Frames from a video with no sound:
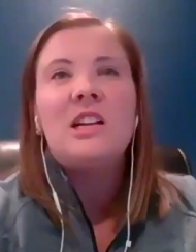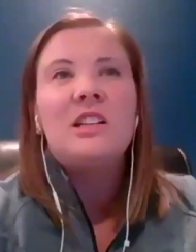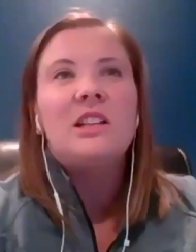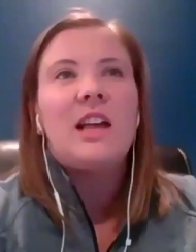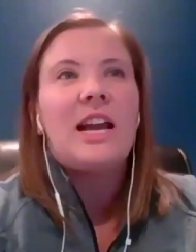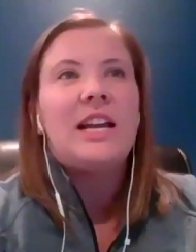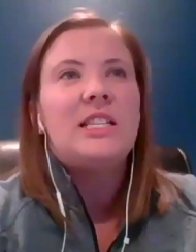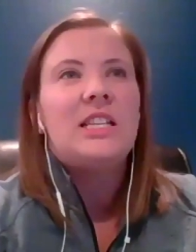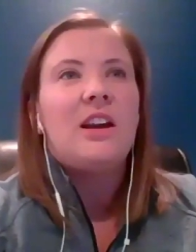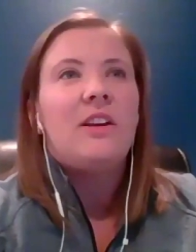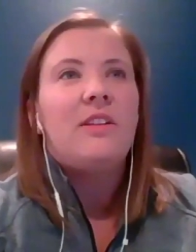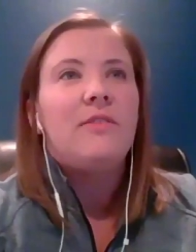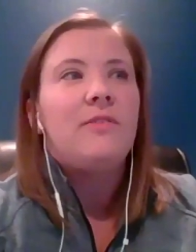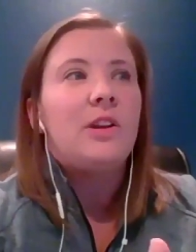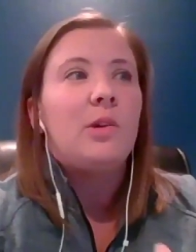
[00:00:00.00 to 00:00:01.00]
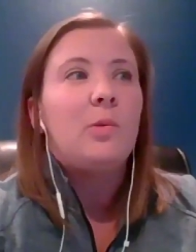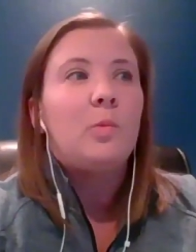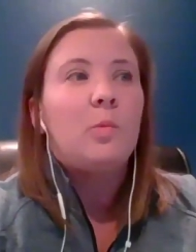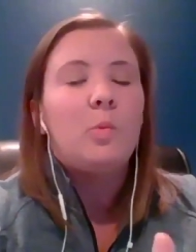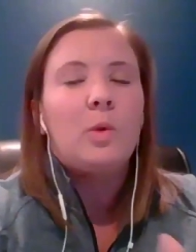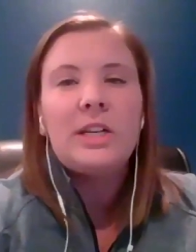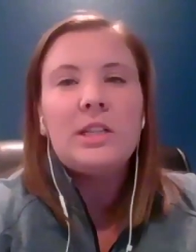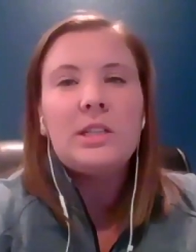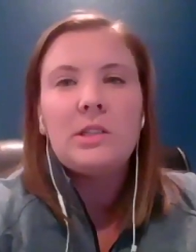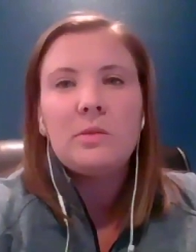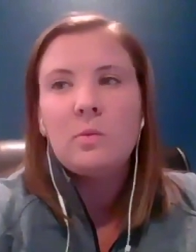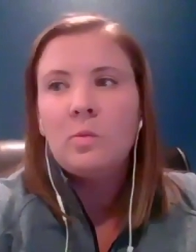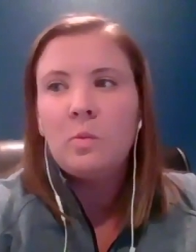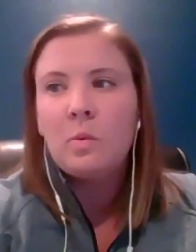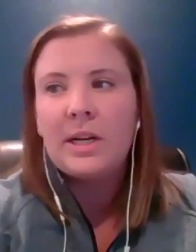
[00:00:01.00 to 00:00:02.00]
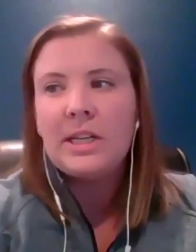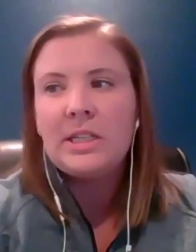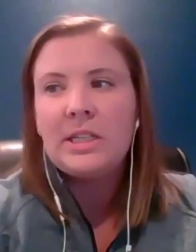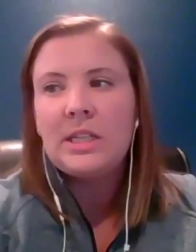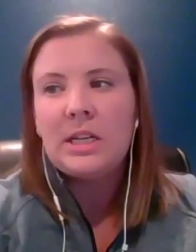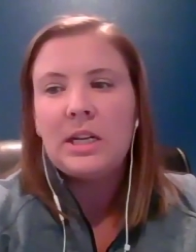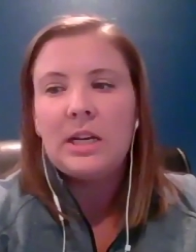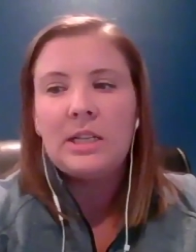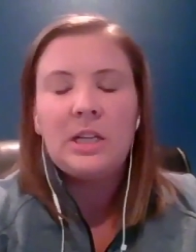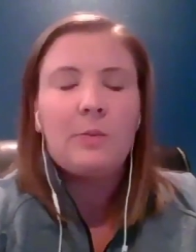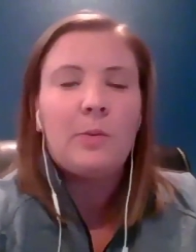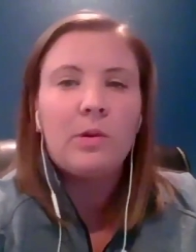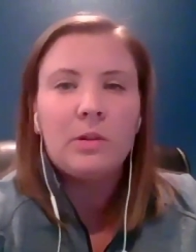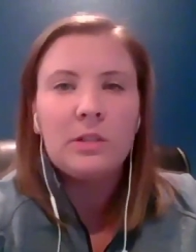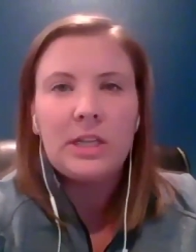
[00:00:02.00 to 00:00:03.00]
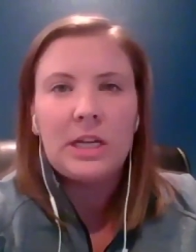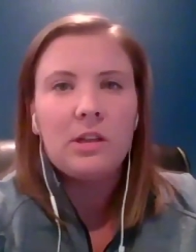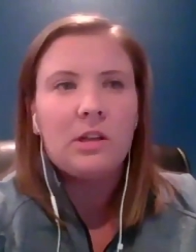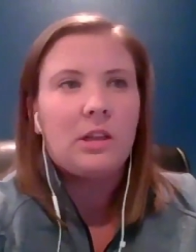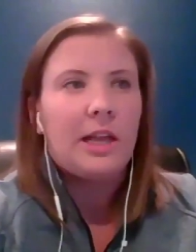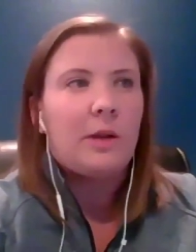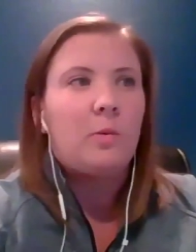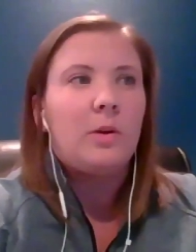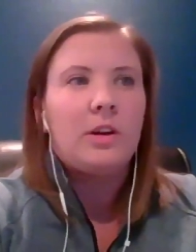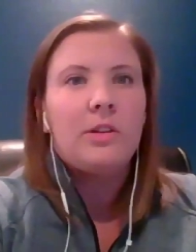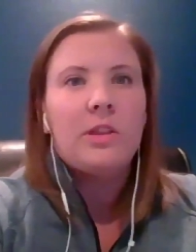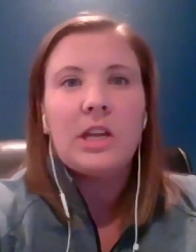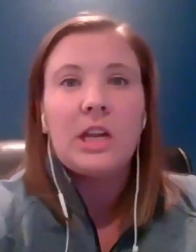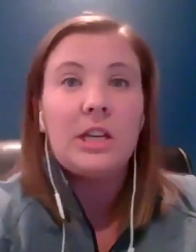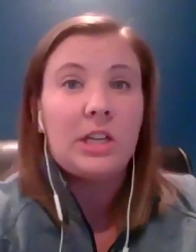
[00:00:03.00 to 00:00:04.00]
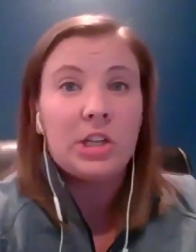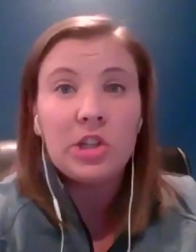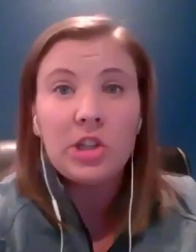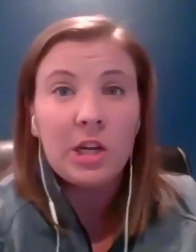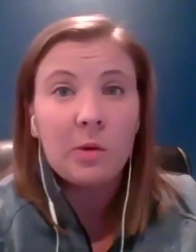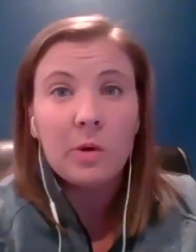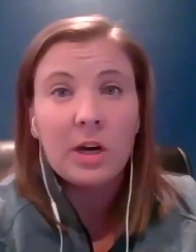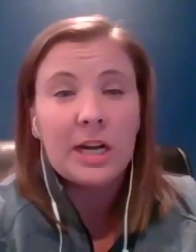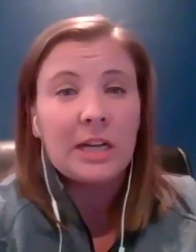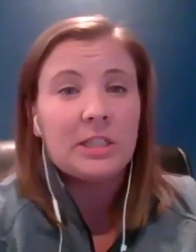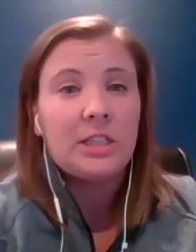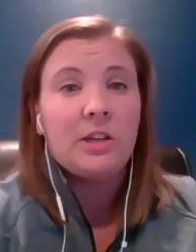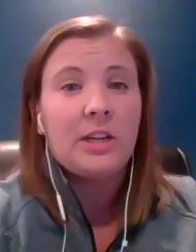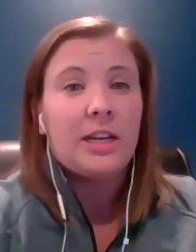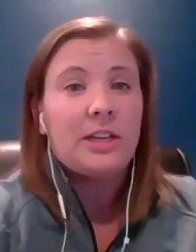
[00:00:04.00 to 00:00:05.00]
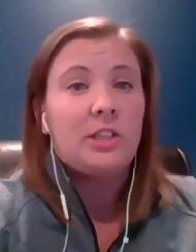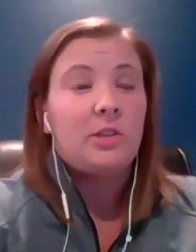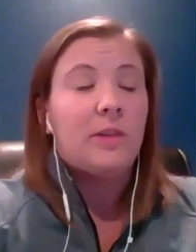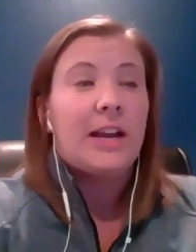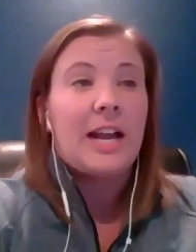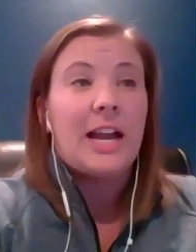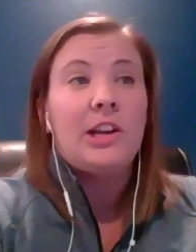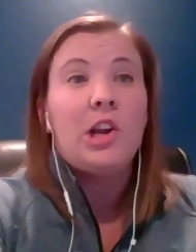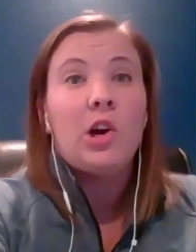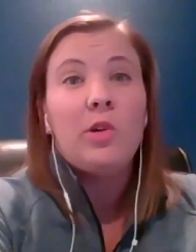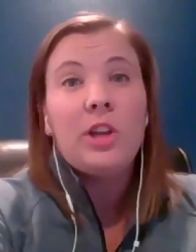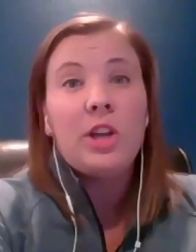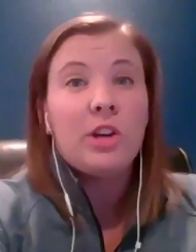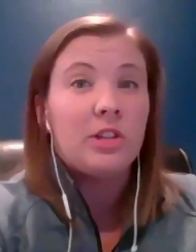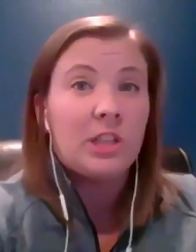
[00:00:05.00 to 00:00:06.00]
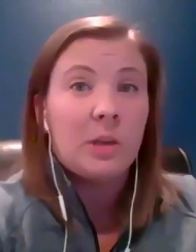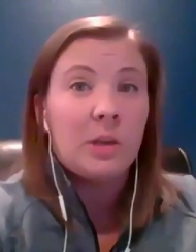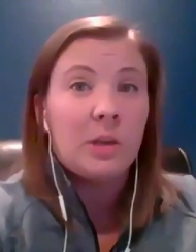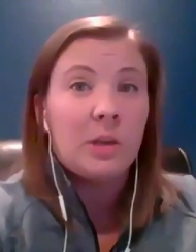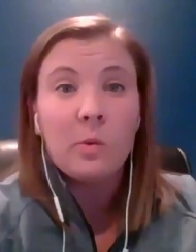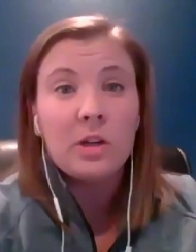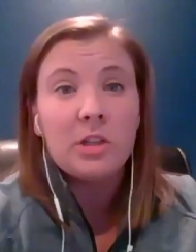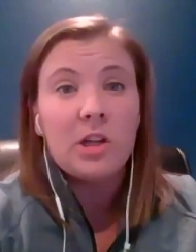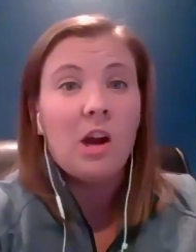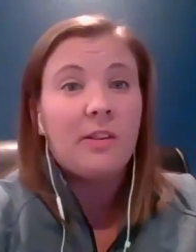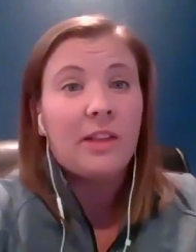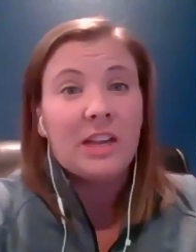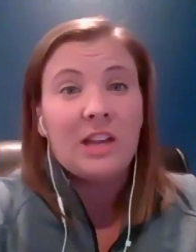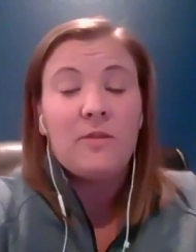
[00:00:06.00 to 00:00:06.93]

the lines of, you know, what is what does a, a, typical day look like? What are the conditioning workouts that you guys do? Like, I know that you're somebody that works hard. Like, if